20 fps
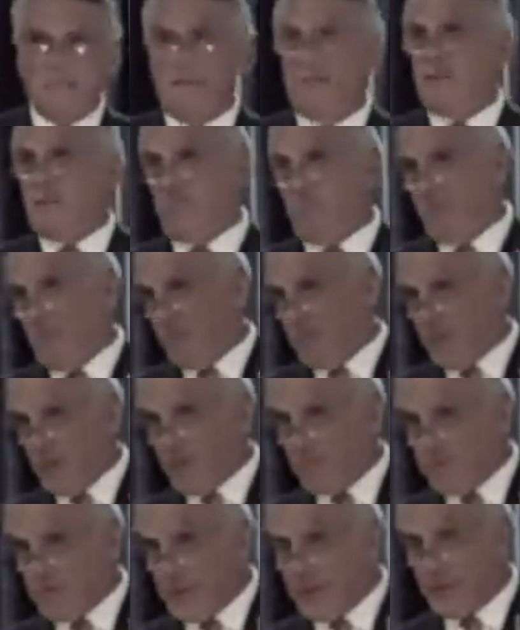So feel
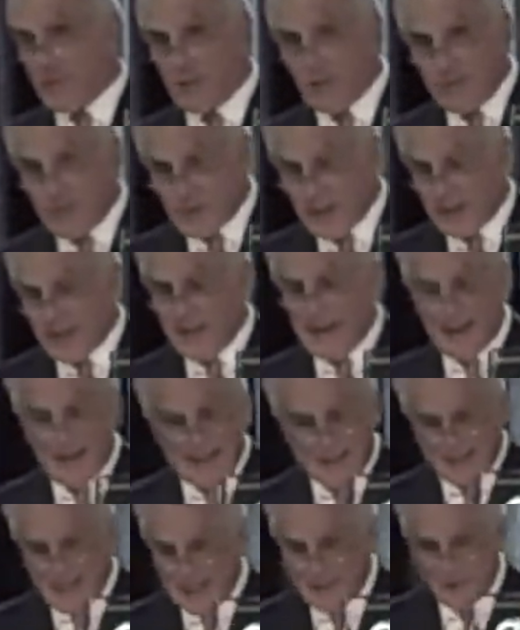free to use it
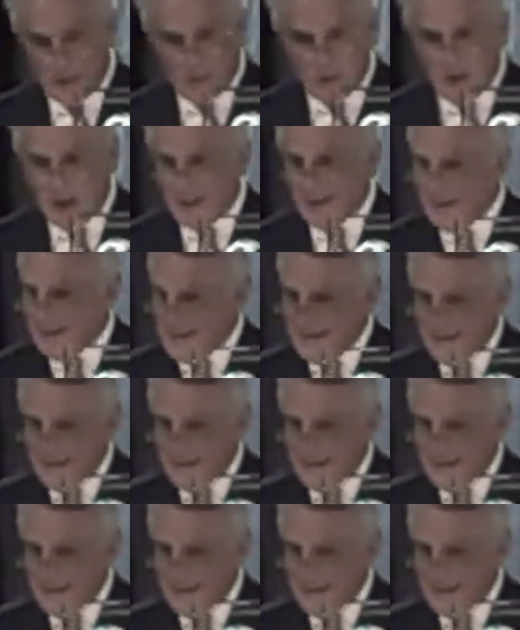anytime you want.